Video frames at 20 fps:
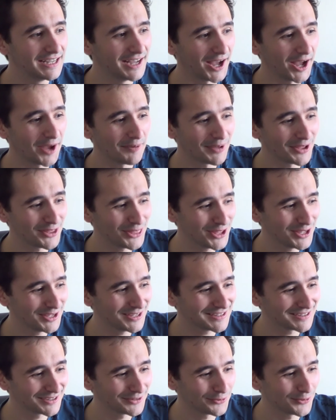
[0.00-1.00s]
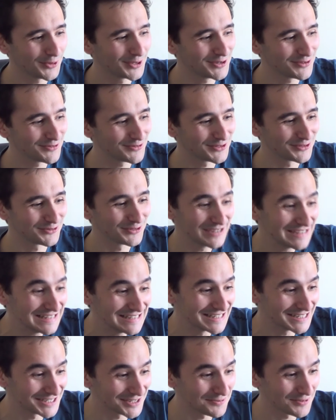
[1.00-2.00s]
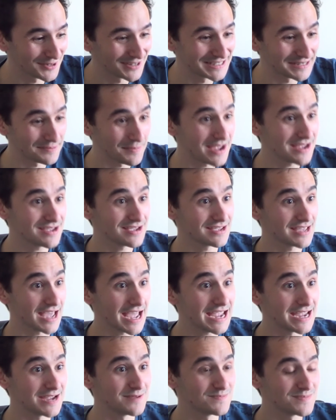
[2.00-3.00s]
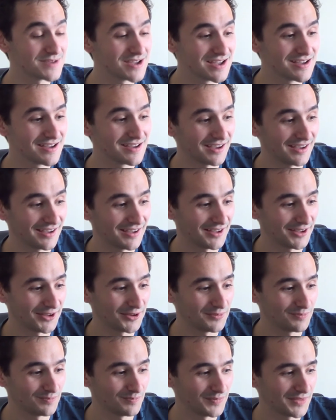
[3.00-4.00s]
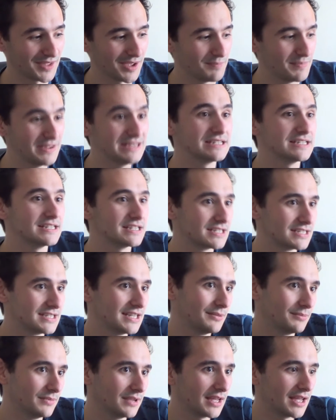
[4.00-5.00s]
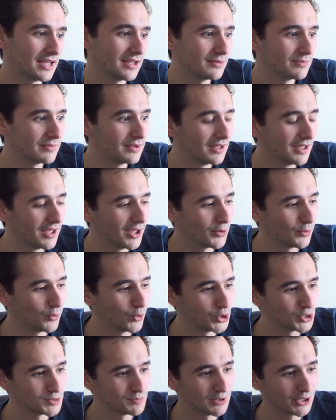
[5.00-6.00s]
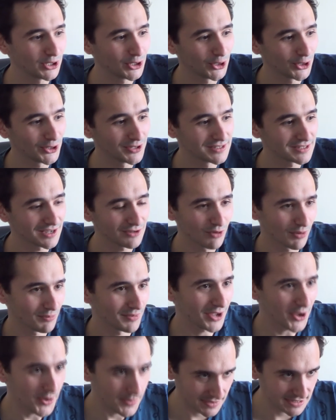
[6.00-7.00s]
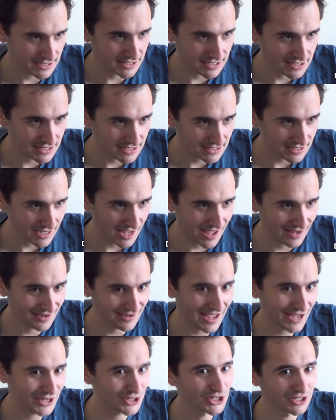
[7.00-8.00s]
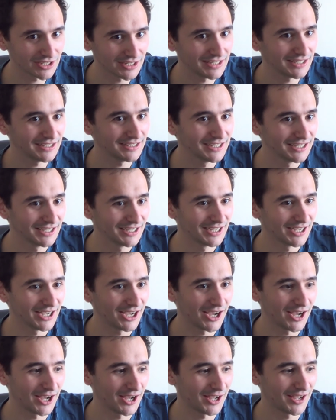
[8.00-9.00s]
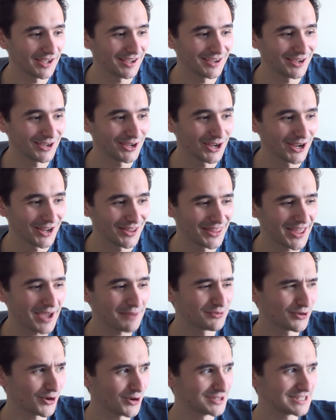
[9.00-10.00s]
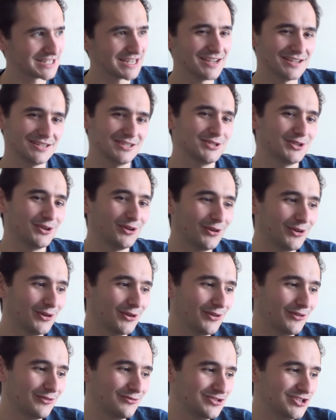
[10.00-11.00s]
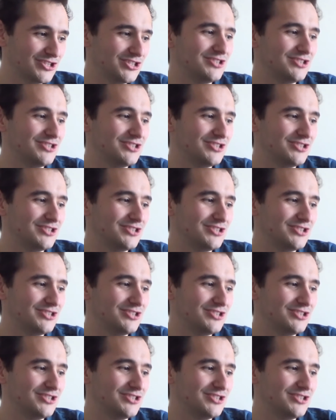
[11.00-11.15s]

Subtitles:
I think one of the reasons I wanted to make a game, a business sim game, was because I run my own business, and actually that process of